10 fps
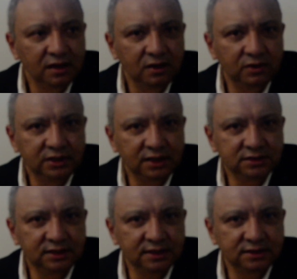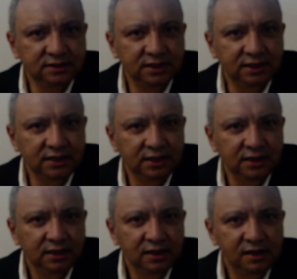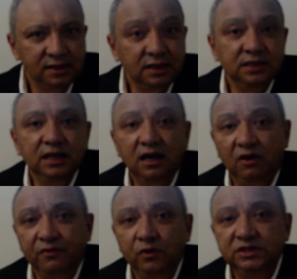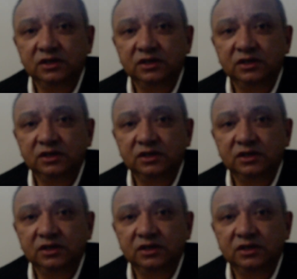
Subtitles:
What else can I say? Yeah, of course, in